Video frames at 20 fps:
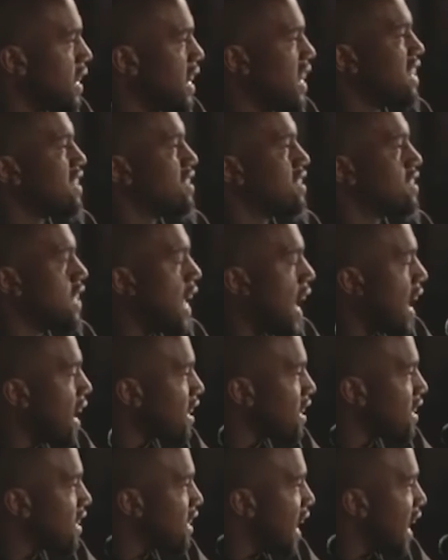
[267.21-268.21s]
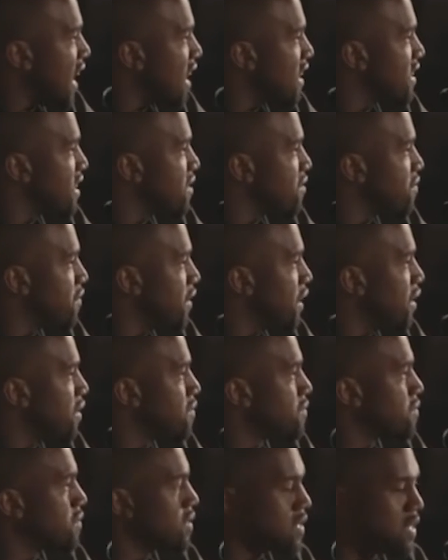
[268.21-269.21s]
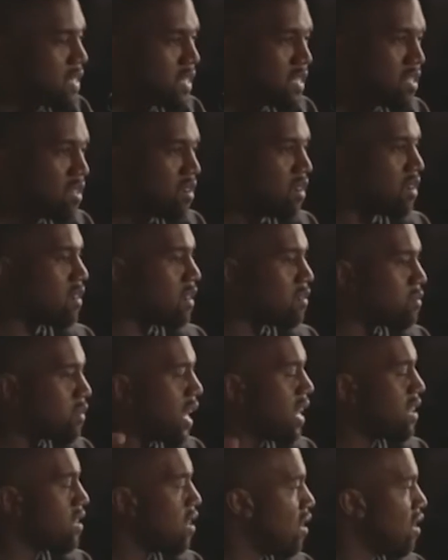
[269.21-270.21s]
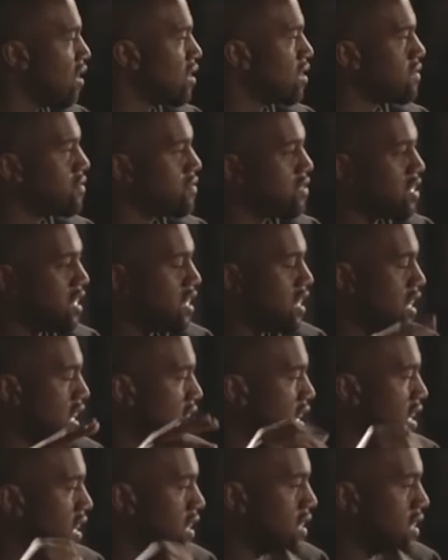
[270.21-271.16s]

exactly how they felt, around all of the